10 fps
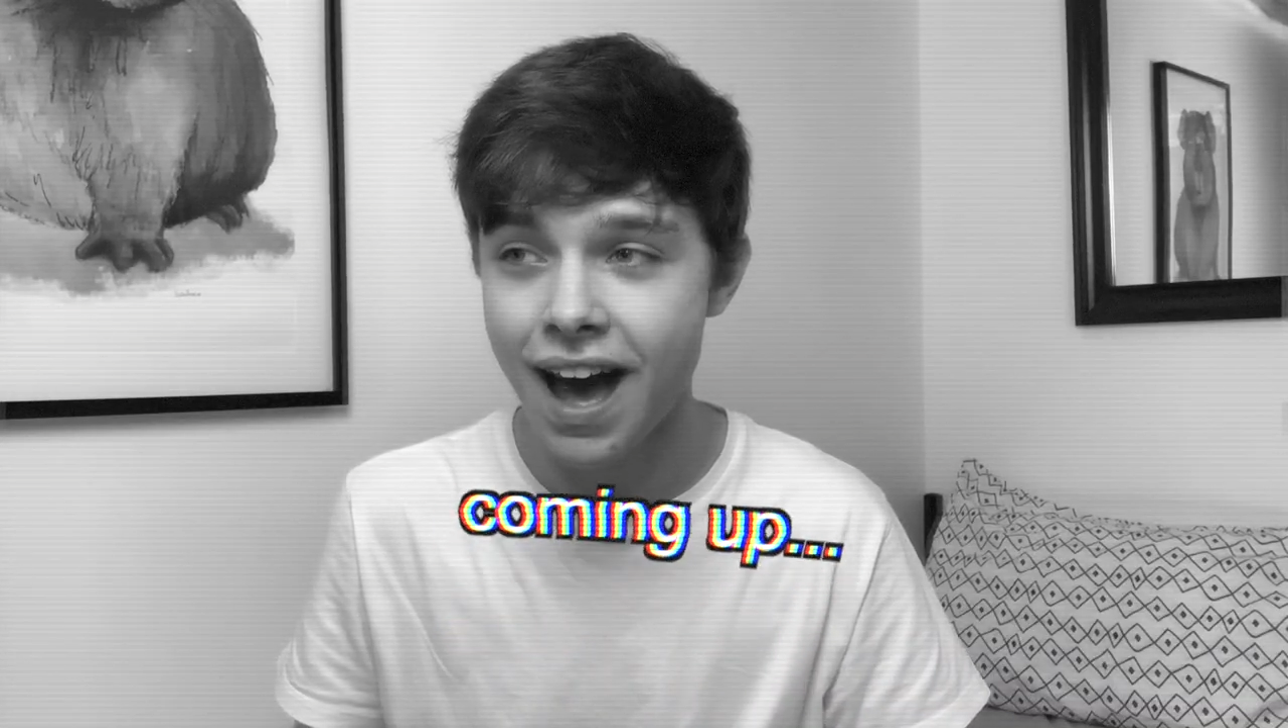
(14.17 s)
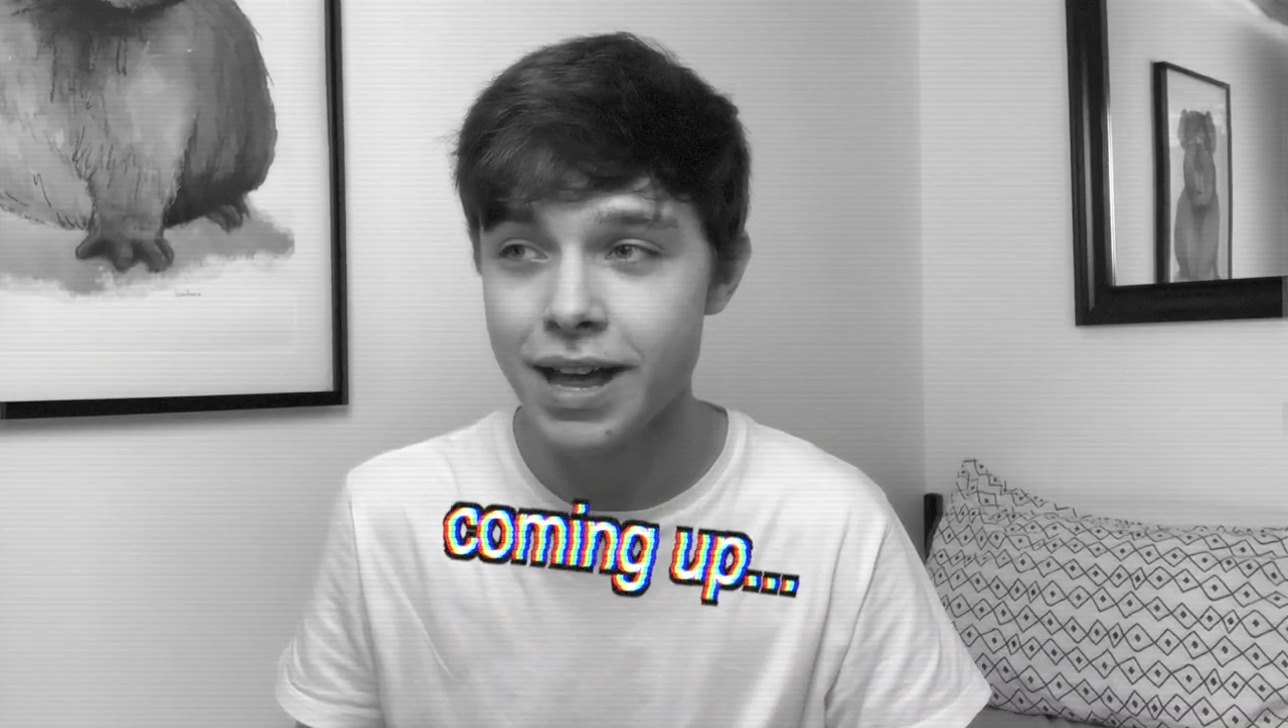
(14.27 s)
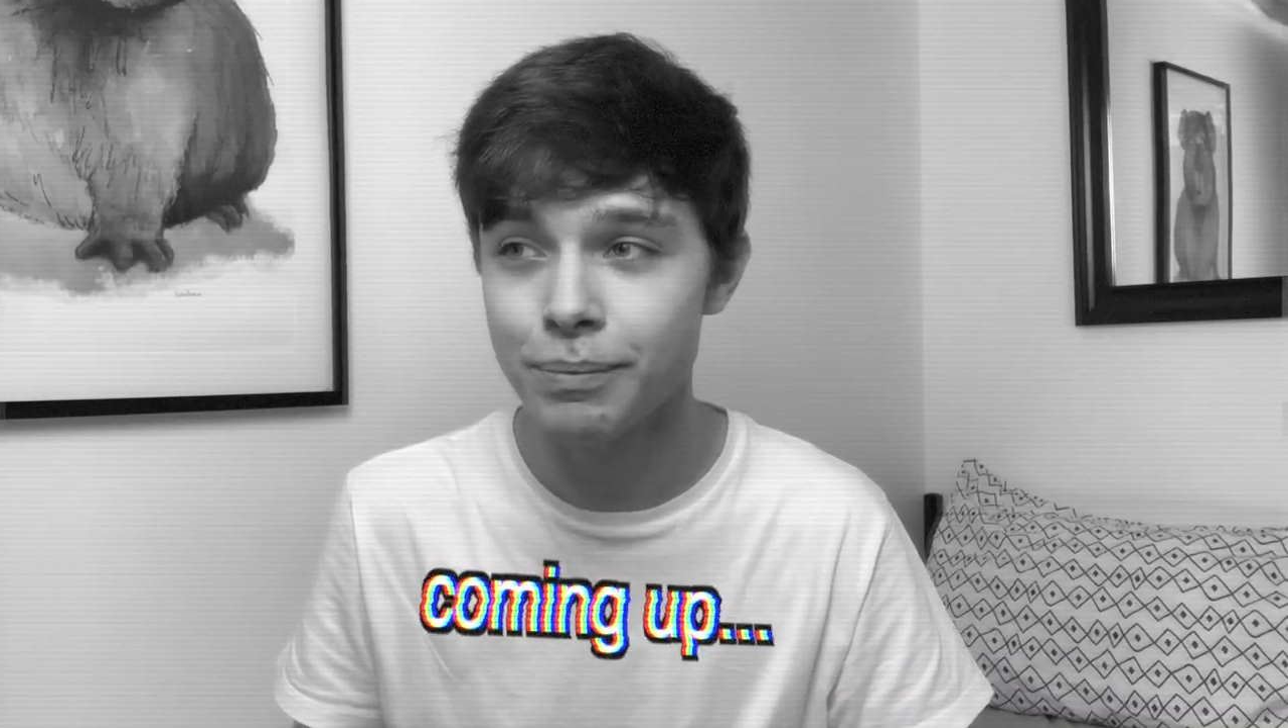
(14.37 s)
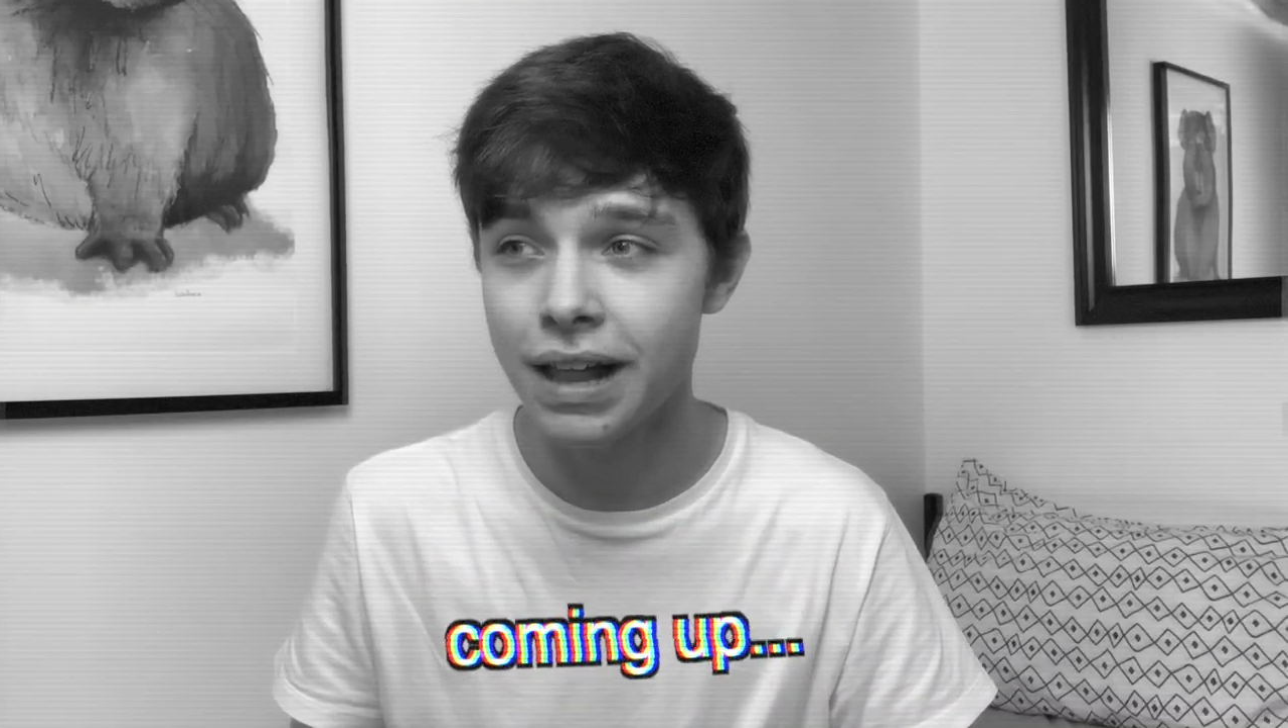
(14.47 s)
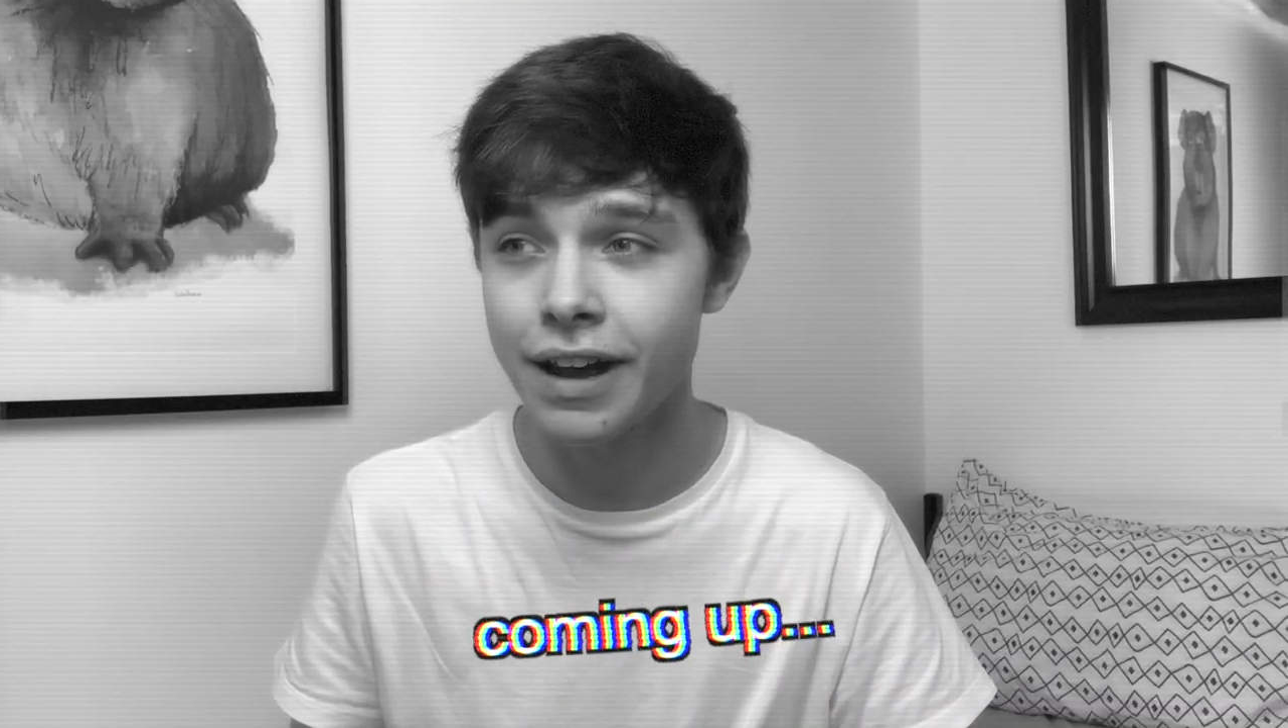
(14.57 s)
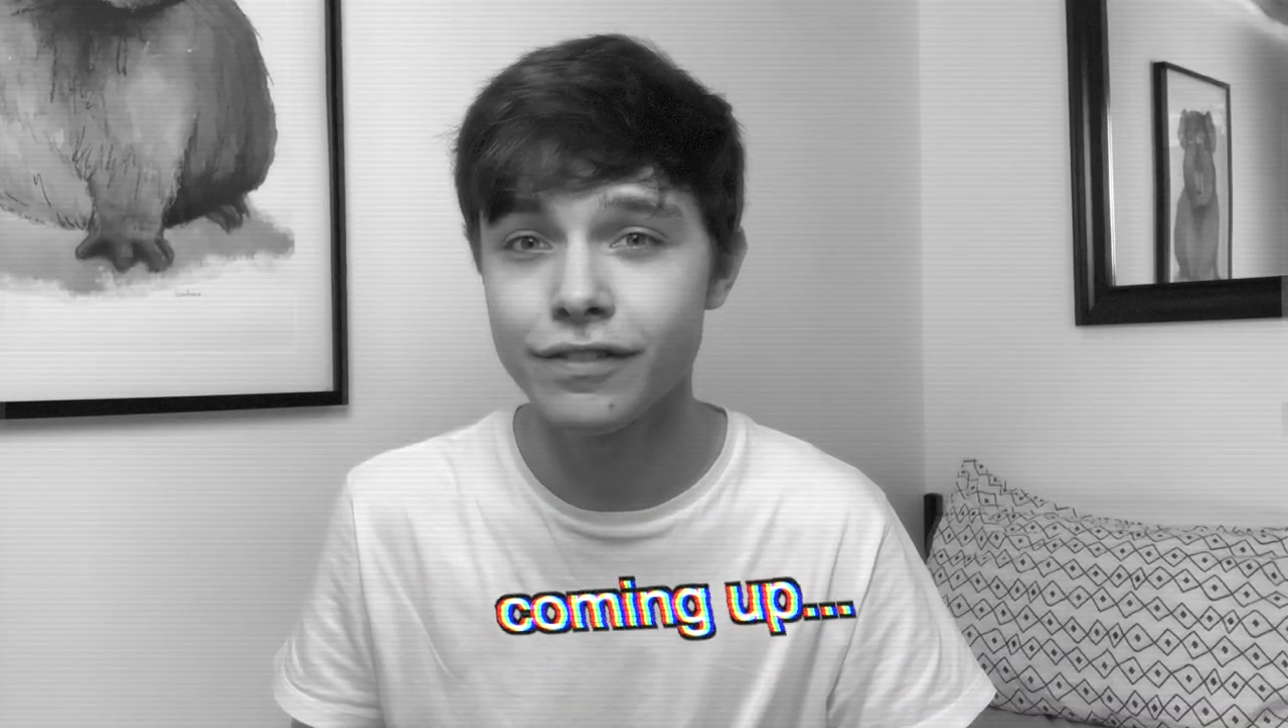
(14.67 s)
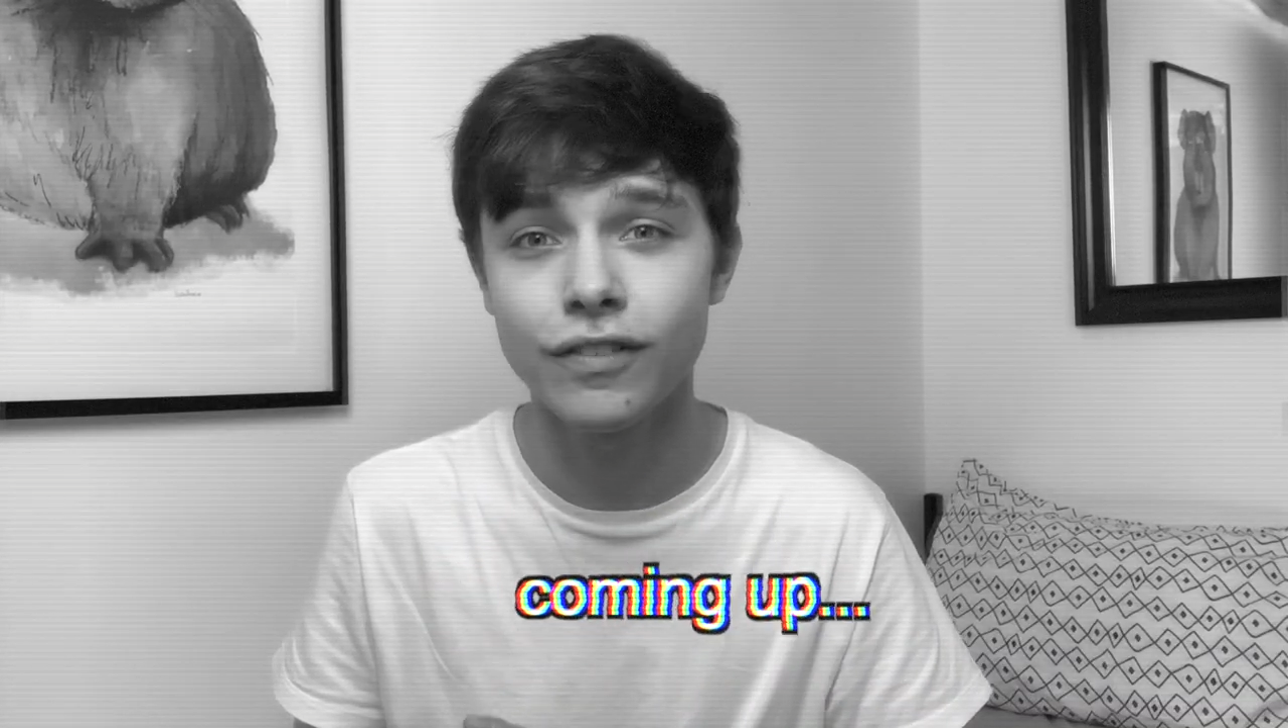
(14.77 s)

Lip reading: I applied